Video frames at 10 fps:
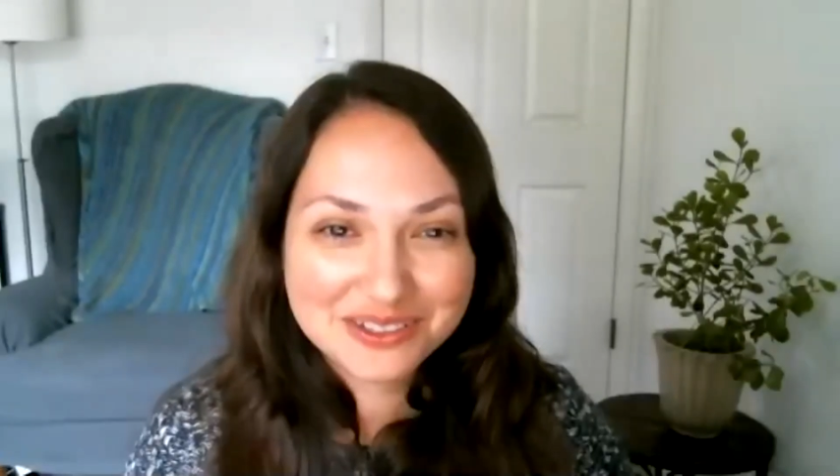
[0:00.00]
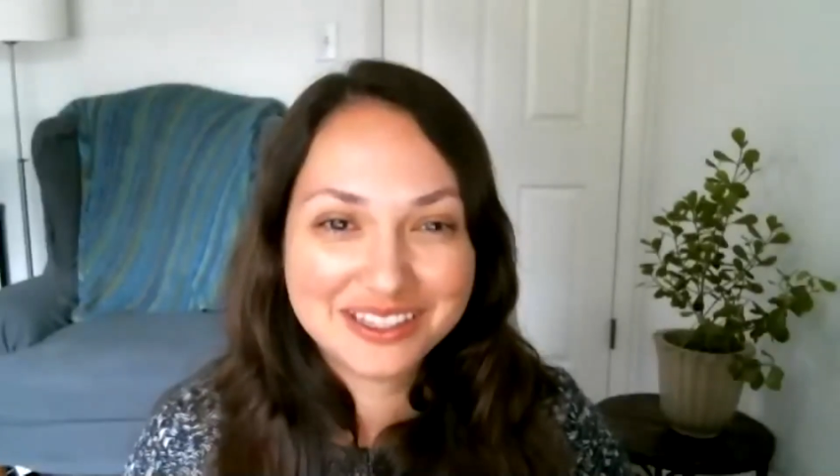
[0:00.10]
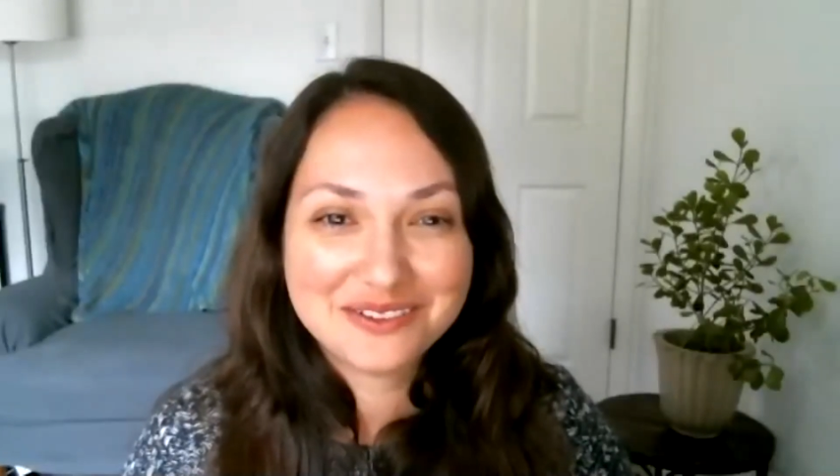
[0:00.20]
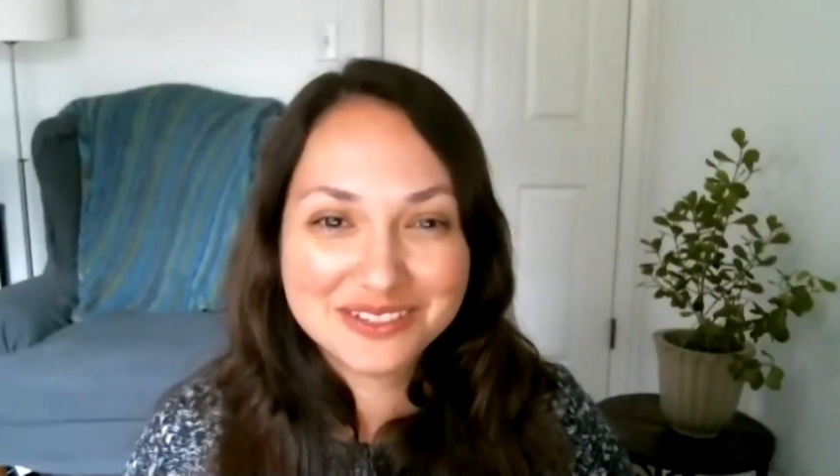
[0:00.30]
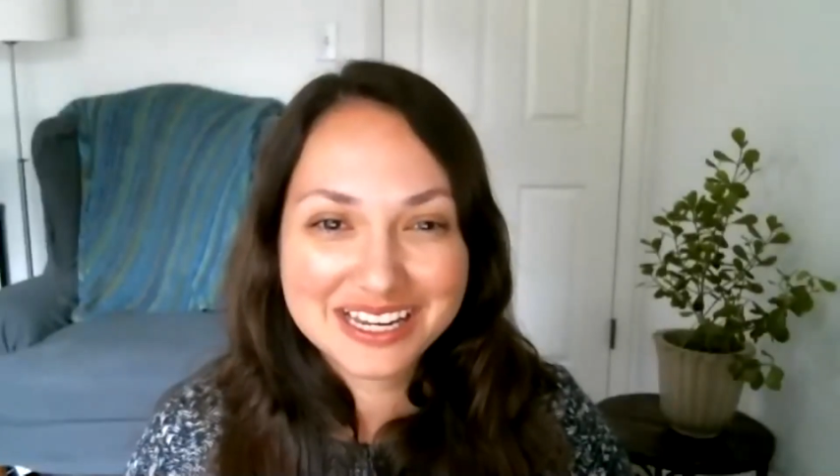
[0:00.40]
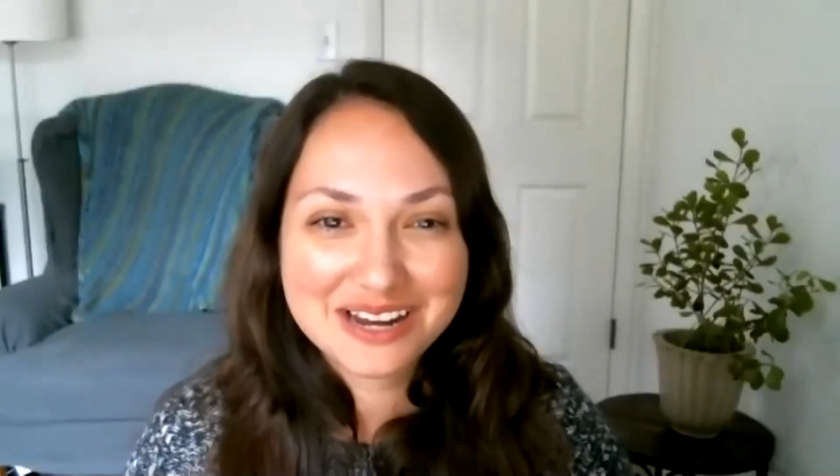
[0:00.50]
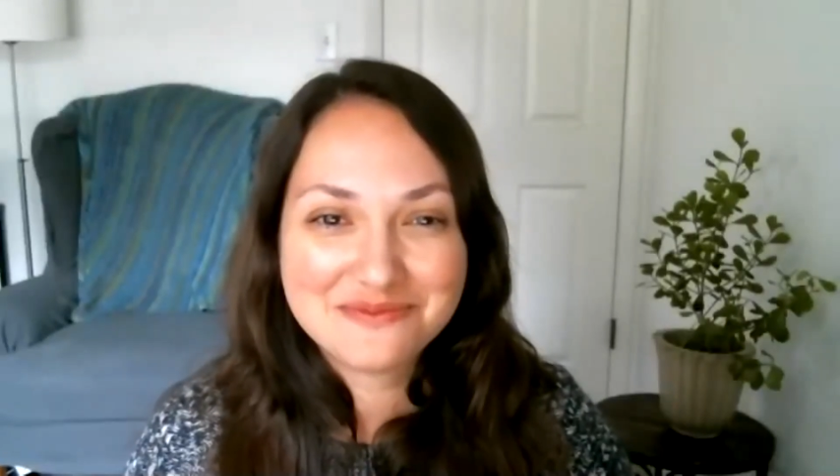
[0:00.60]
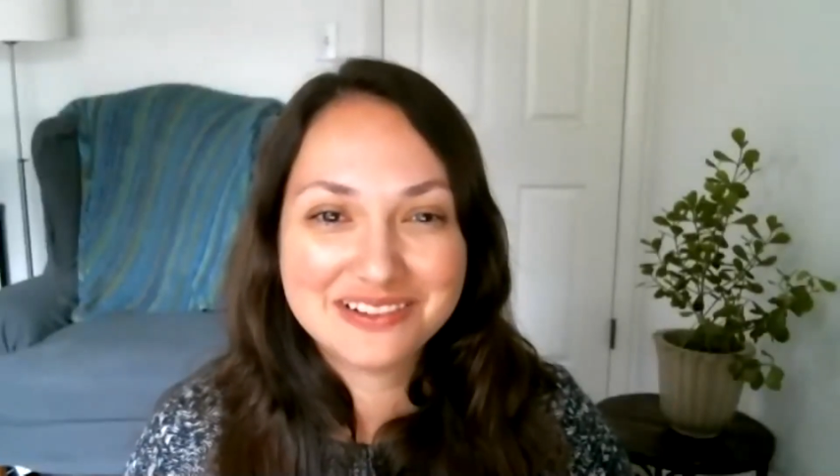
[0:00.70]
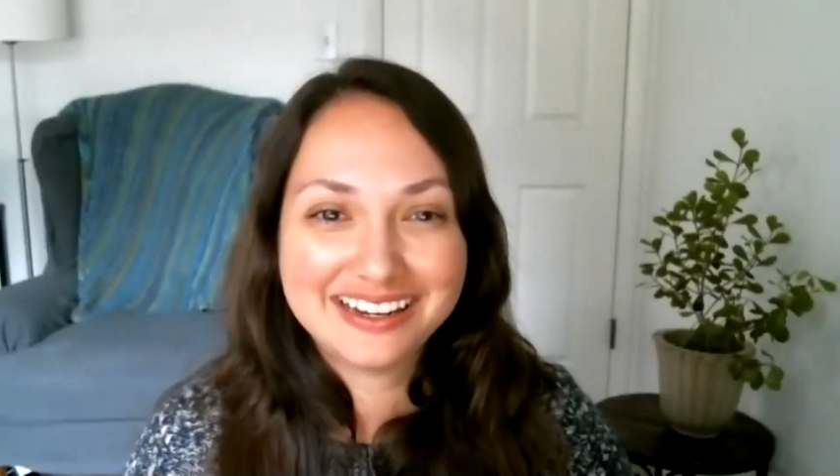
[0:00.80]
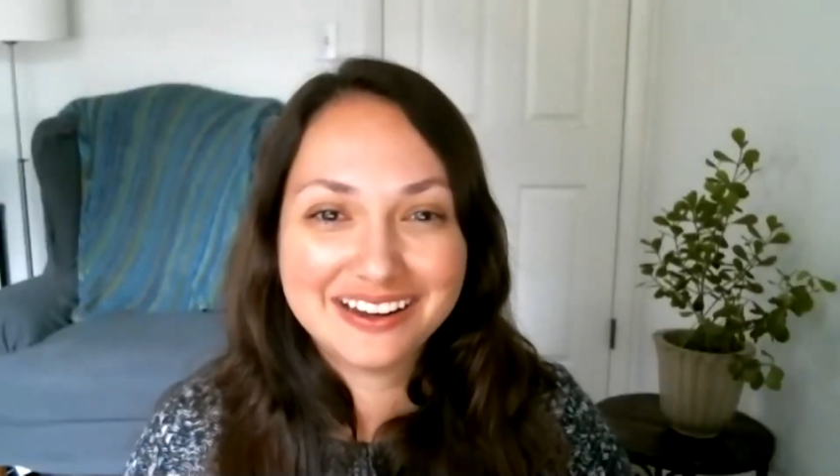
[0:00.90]
when that was
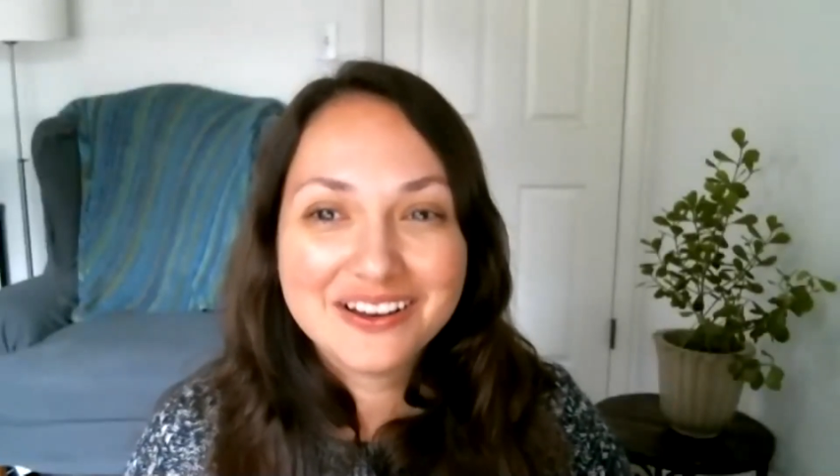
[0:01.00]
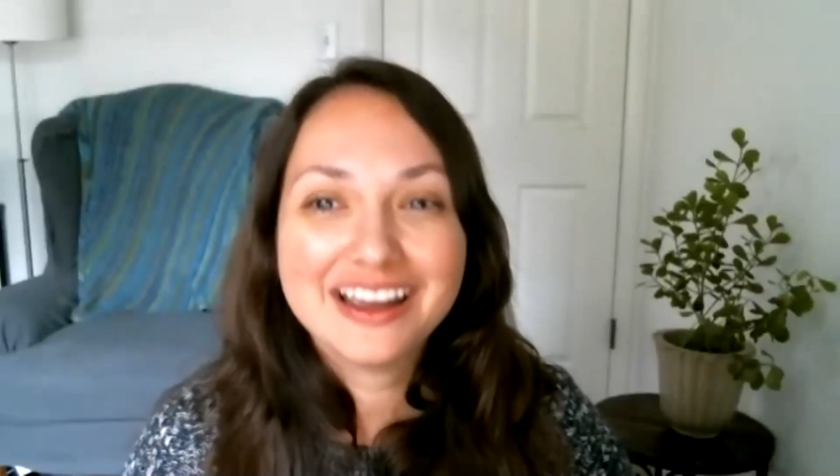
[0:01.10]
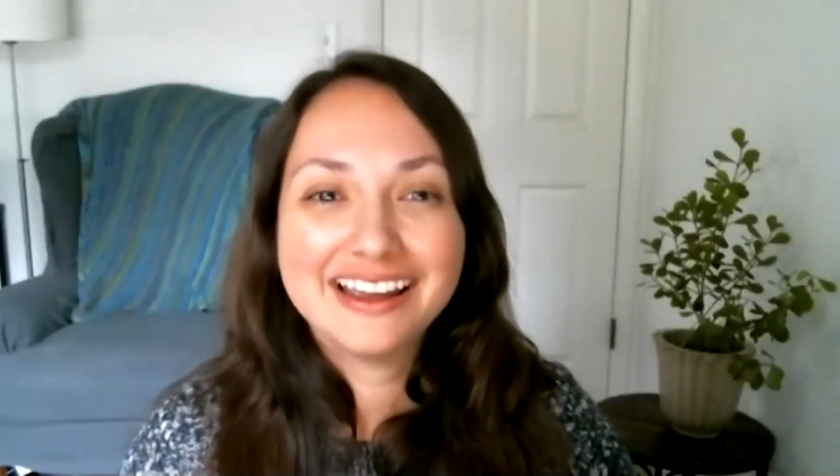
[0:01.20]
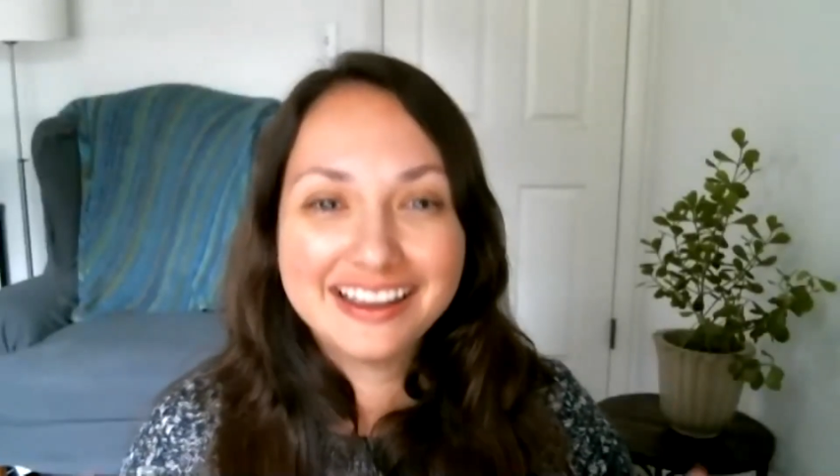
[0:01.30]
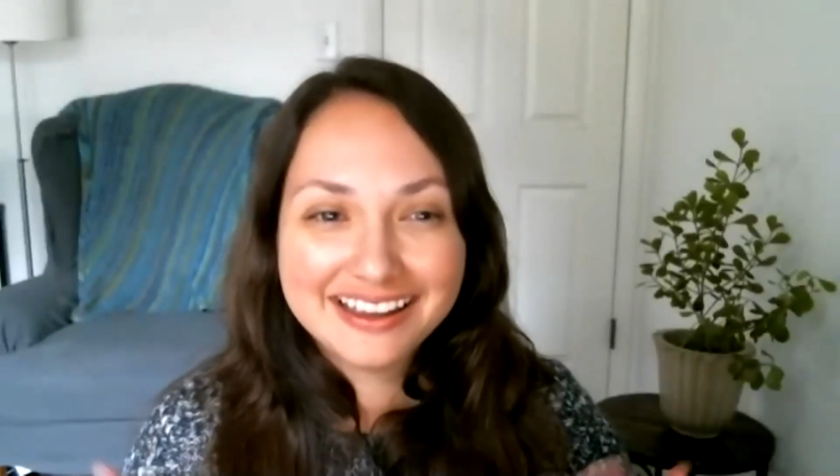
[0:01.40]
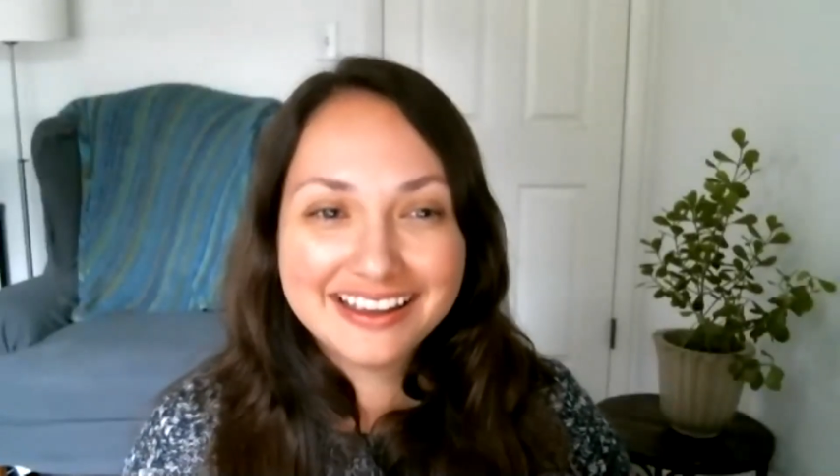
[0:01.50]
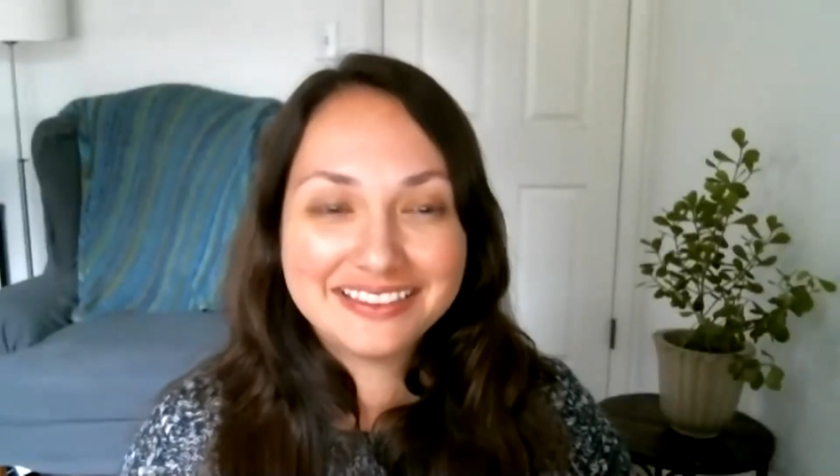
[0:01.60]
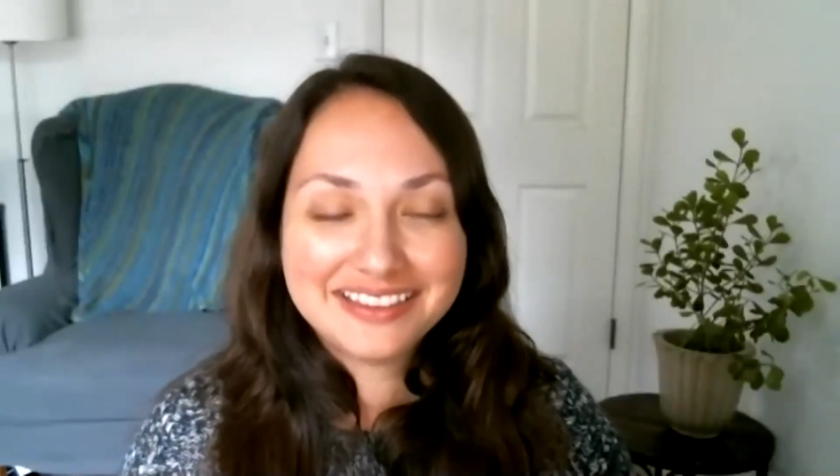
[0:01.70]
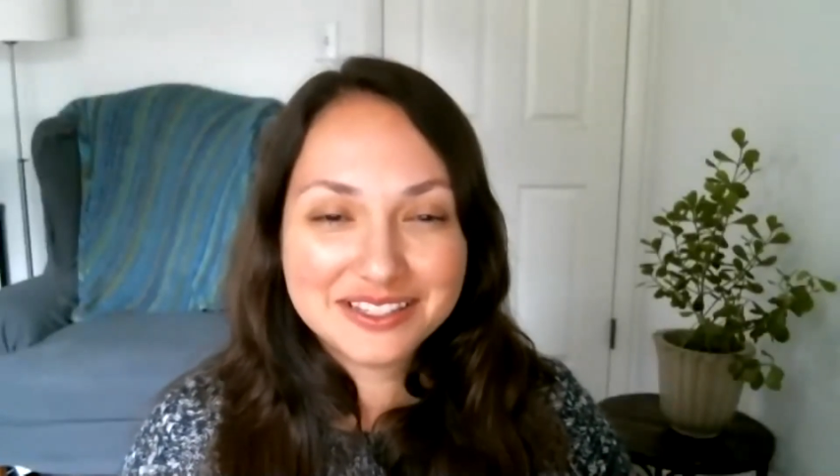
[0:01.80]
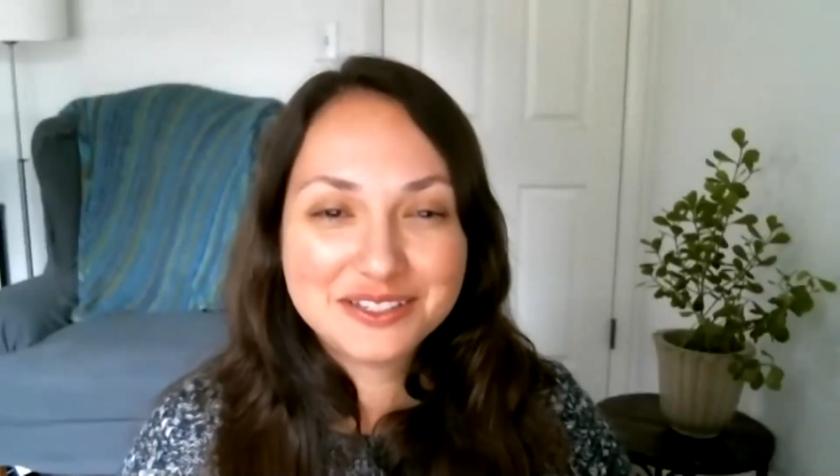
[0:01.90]
happening. Okay,
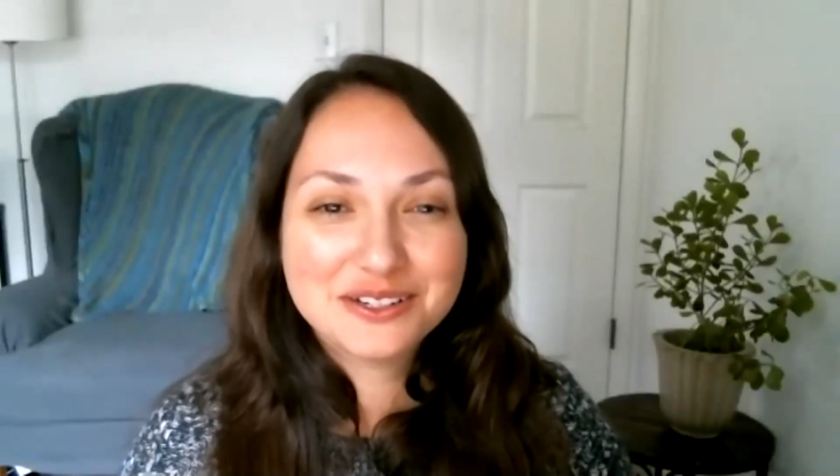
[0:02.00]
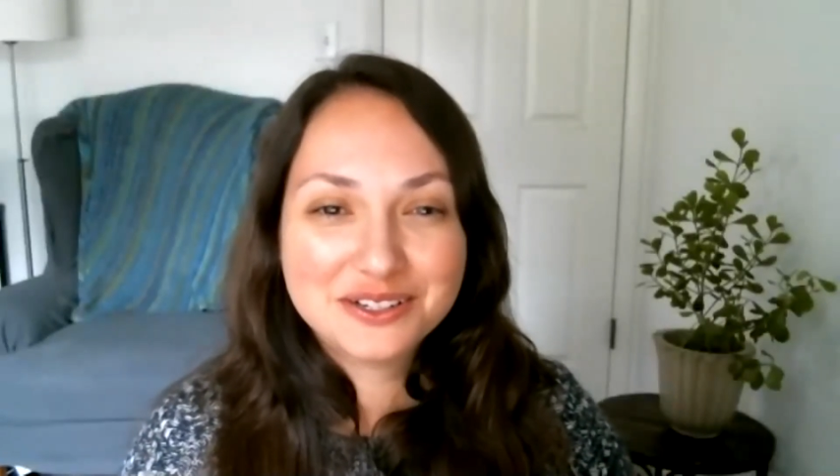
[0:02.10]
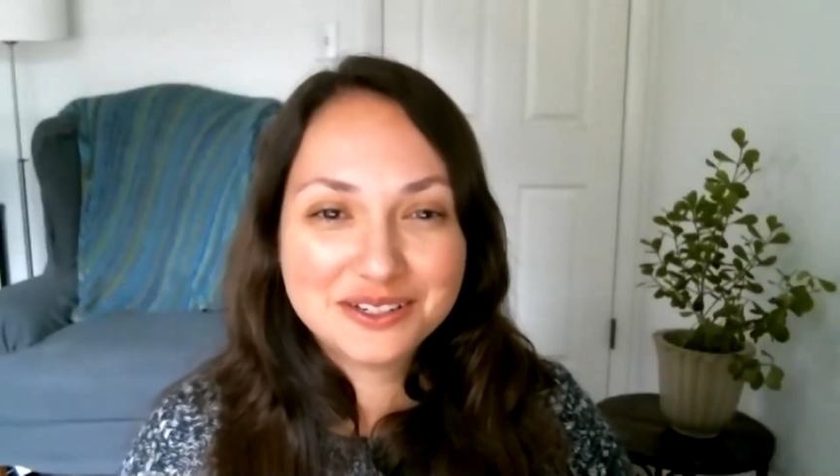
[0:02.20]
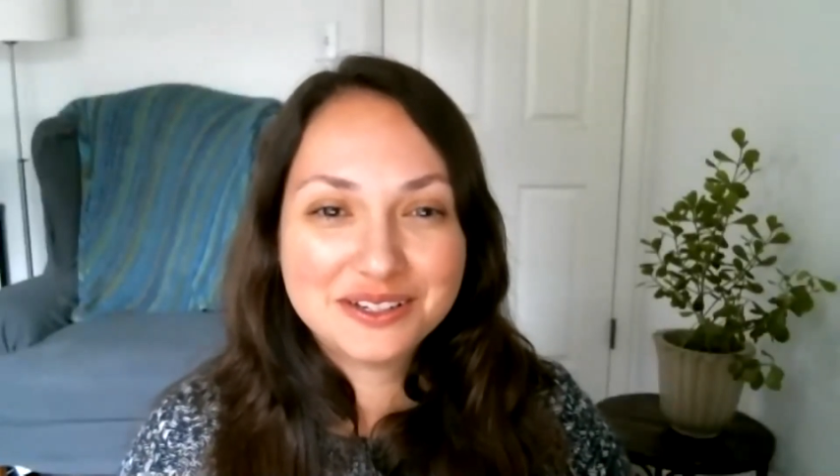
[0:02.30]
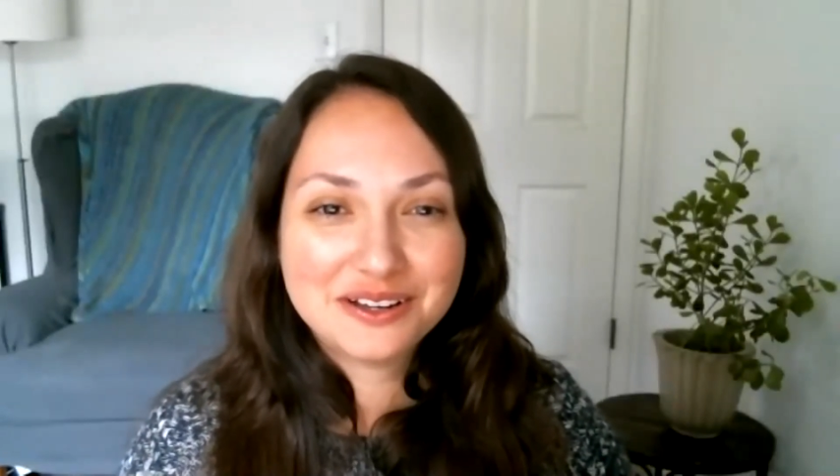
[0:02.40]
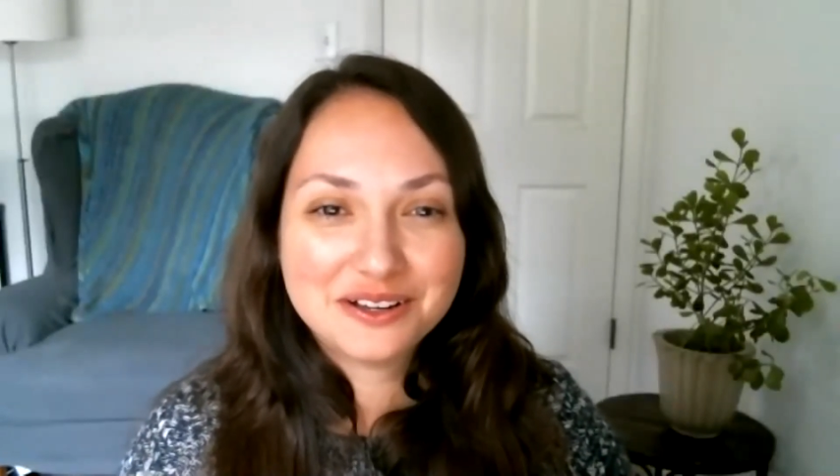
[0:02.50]
that's good